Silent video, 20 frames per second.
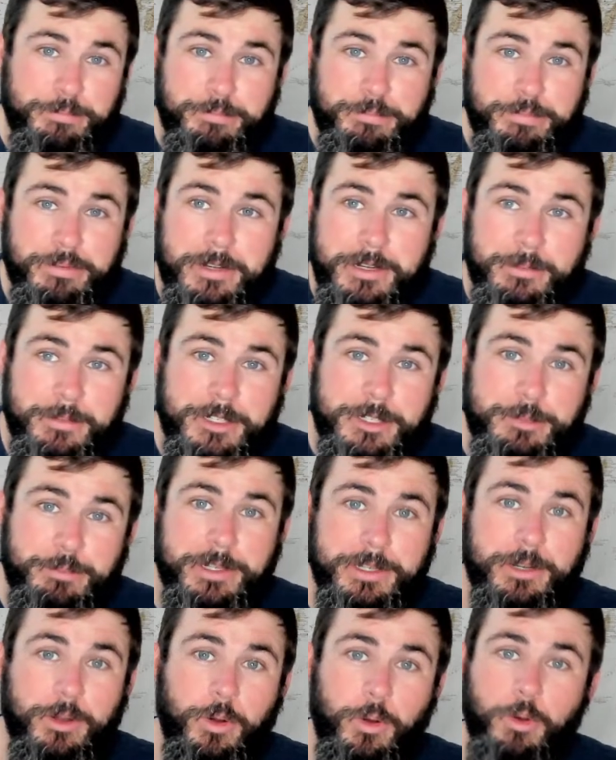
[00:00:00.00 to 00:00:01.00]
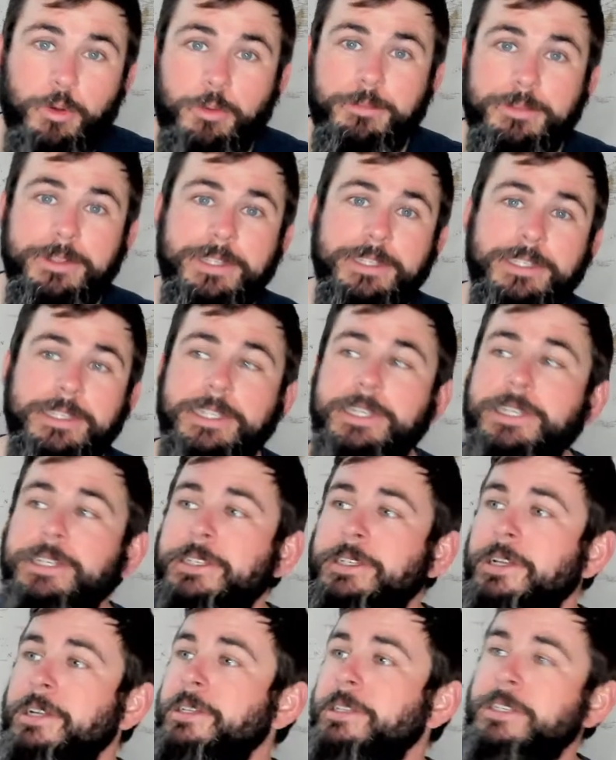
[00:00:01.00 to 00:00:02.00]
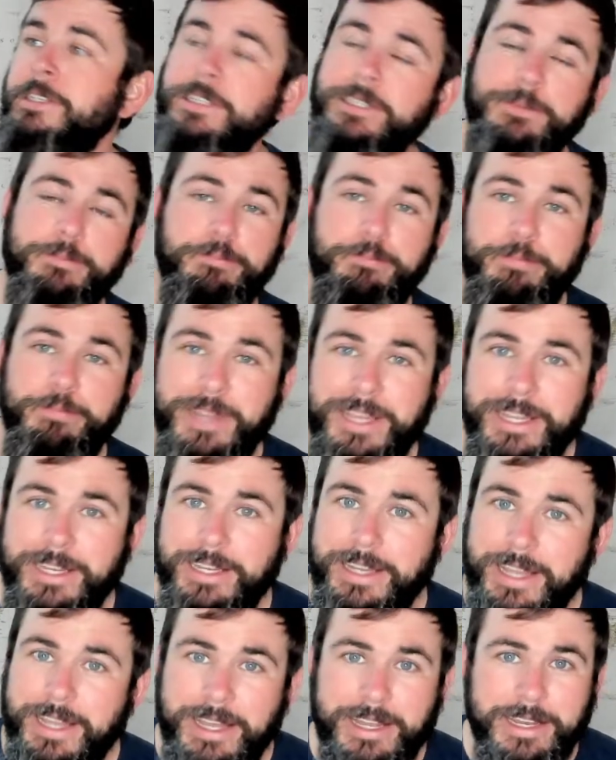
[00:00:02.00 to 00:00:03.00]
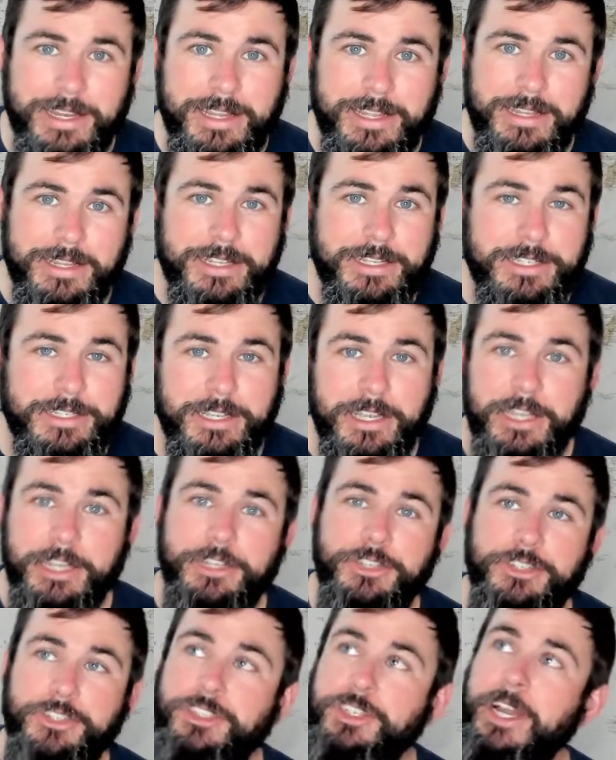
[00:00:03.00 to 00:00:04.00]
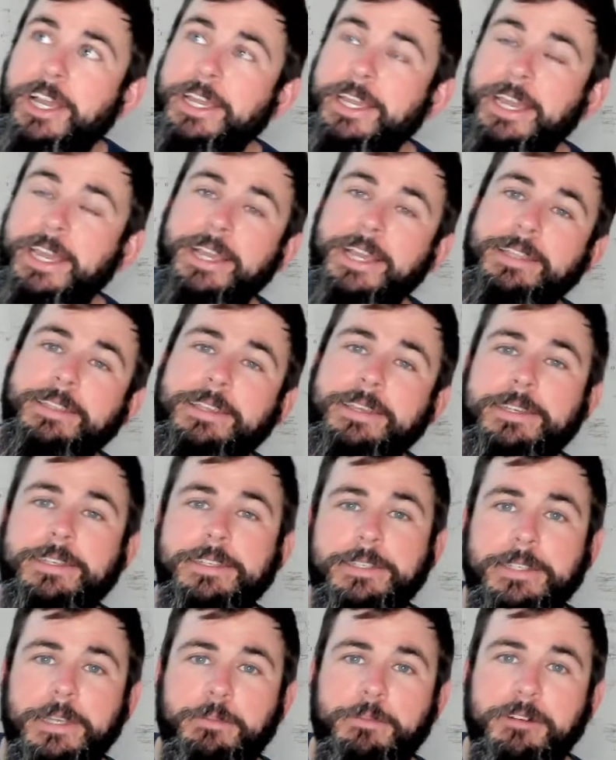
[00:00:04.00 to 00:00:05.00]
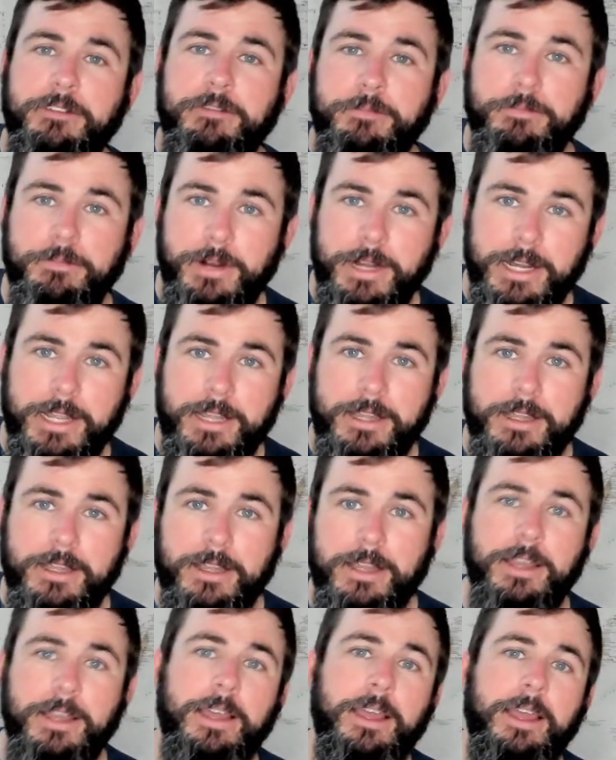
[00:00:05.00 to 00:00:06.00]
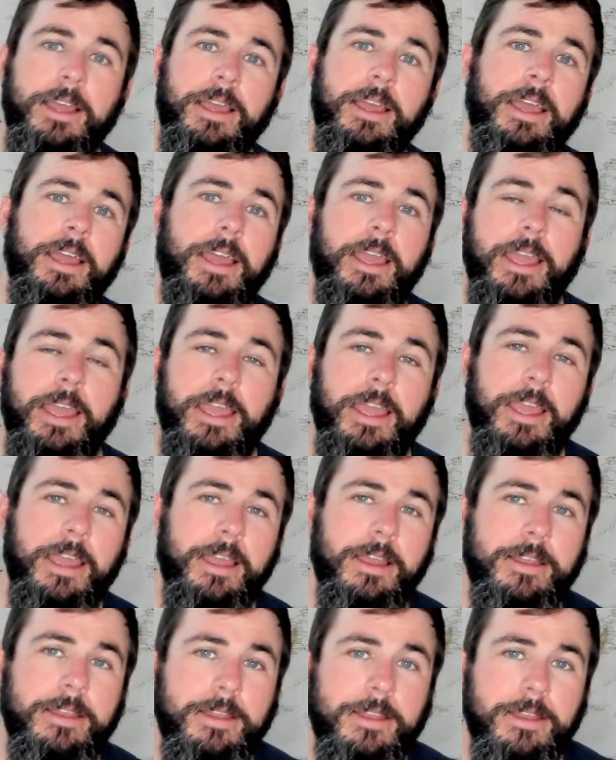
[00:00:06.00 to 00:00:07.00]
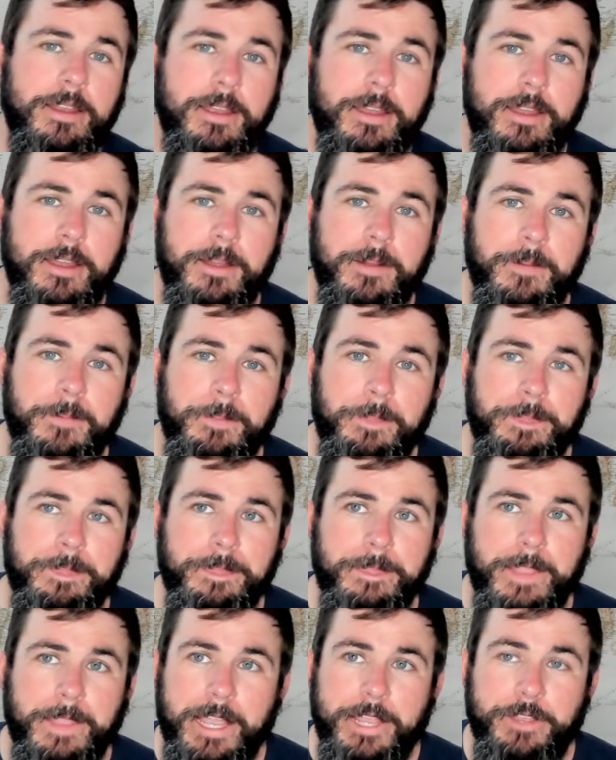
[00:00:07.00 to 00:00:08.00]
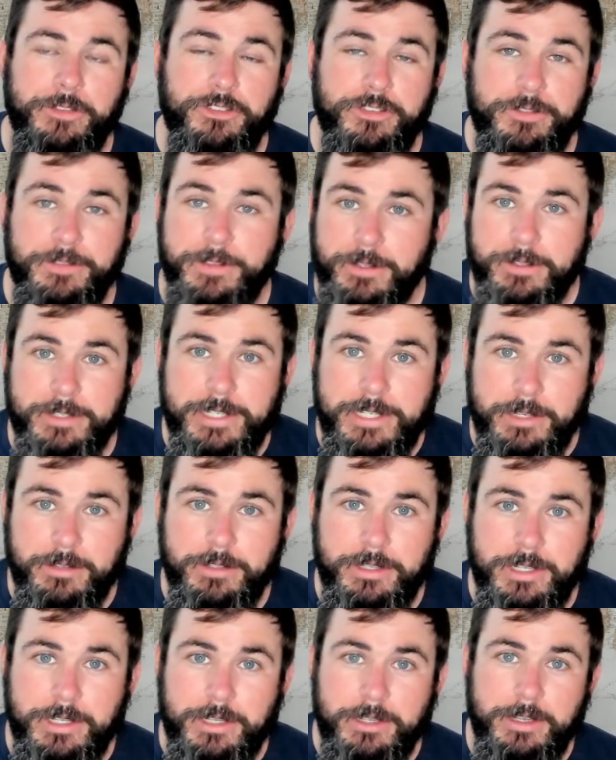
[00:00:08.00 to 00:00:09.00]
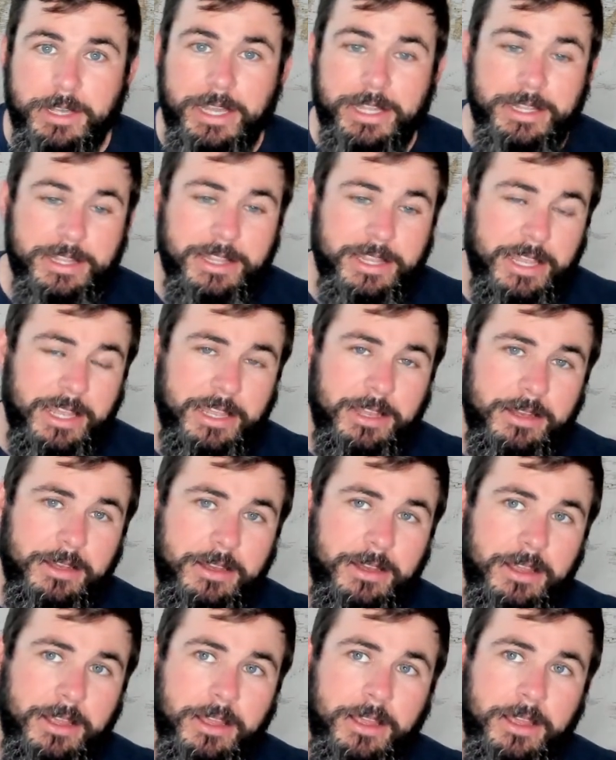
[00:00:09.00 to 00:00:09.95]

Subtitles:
pretty much been homeless. He's not spent any of this gigantic sum of money, and he just feels guilty. And then